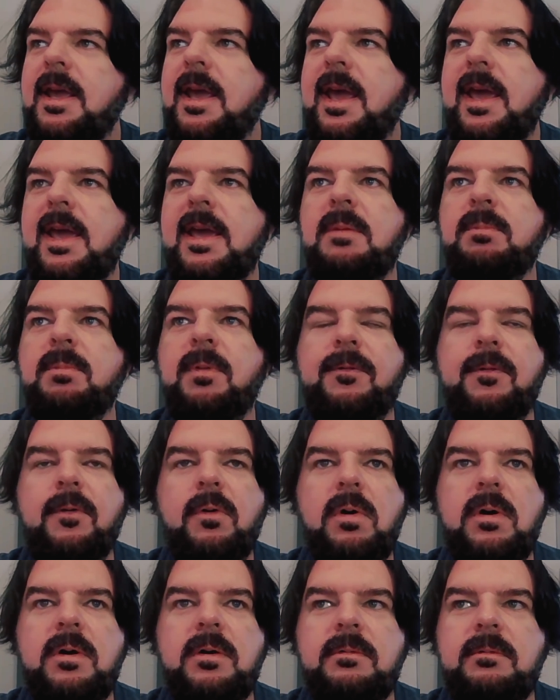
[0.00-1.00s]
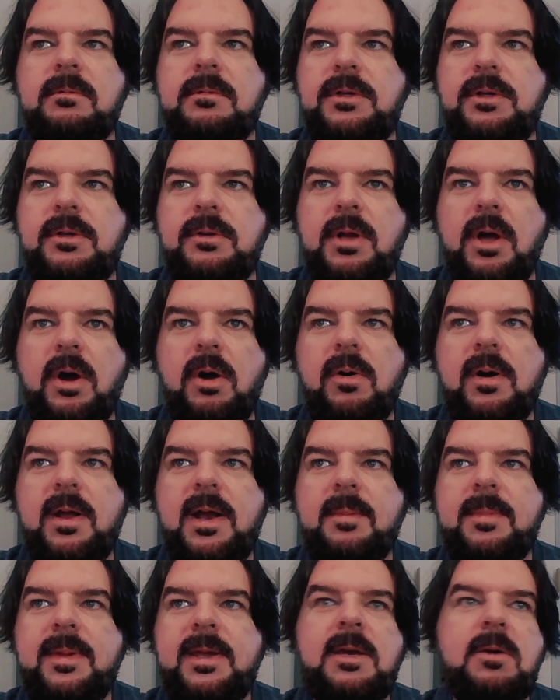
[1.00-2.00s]
And before you know it,
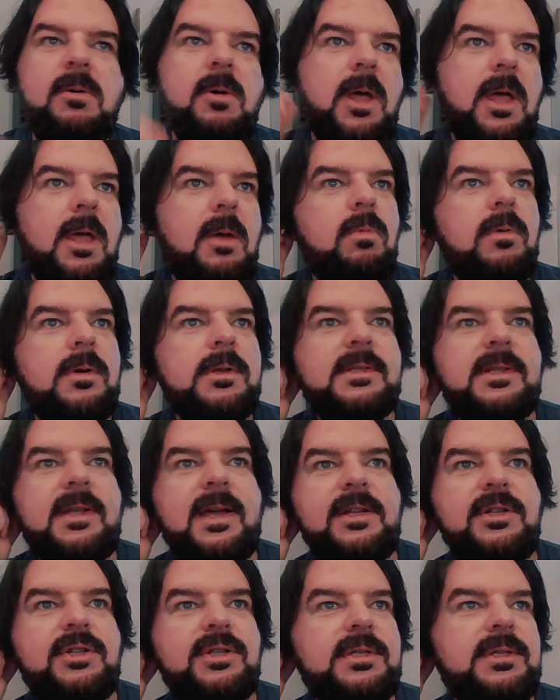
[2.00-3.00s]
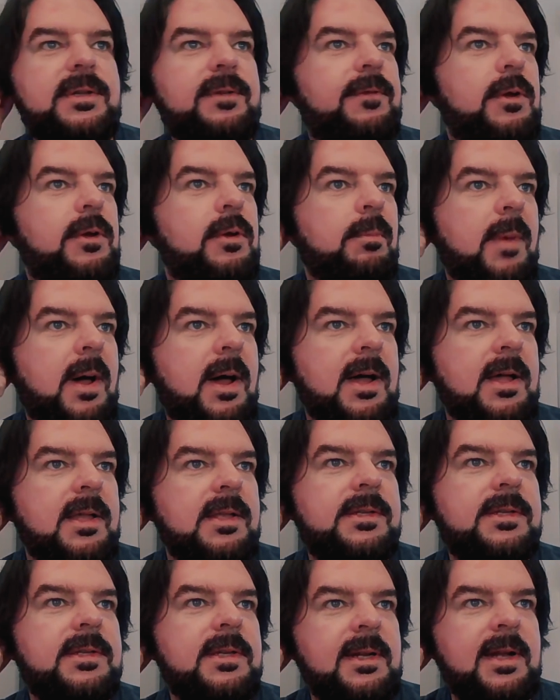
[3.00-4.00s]
I mean, it, it was like just a few
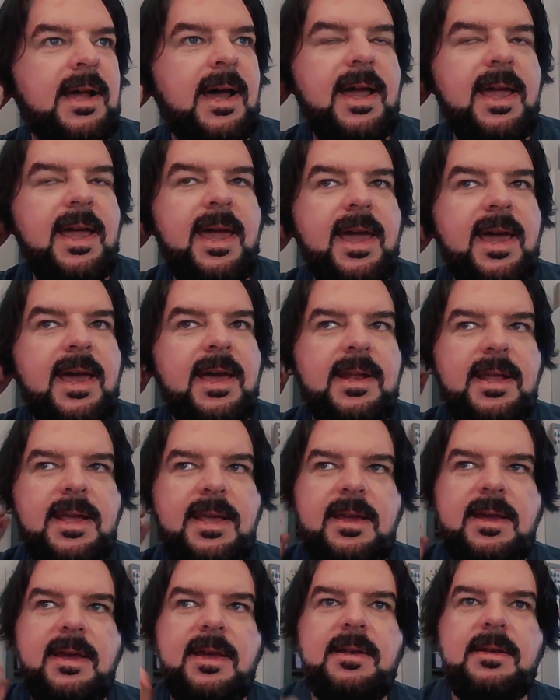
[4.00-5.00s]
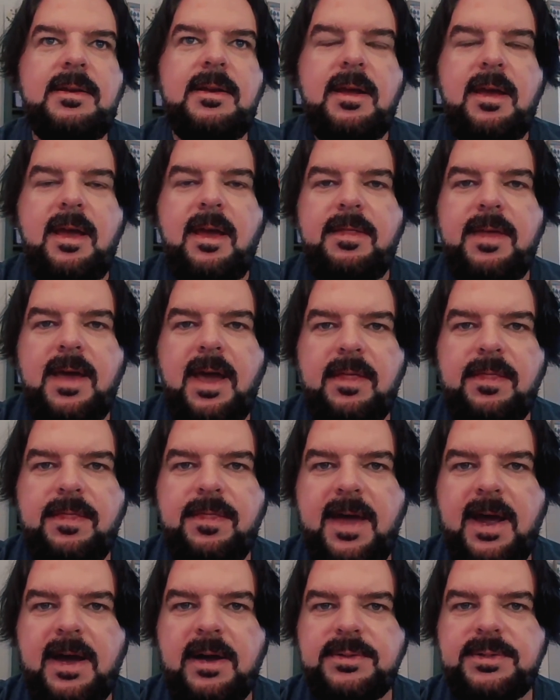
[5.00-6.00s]
months, and I had hit that
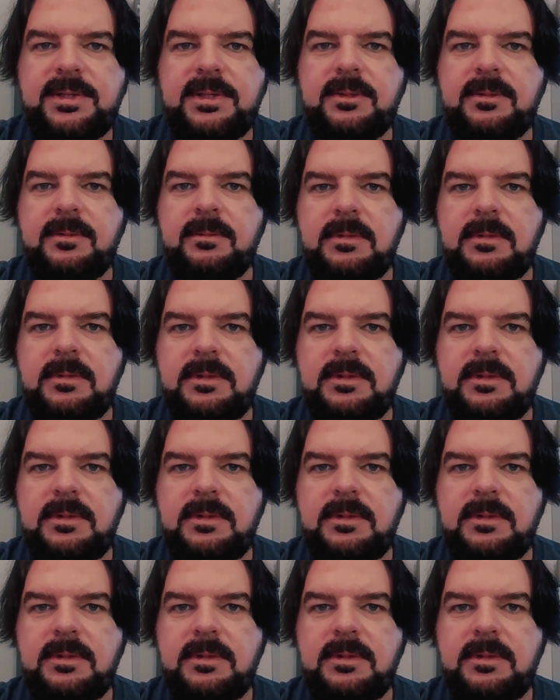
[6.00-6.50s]
thousand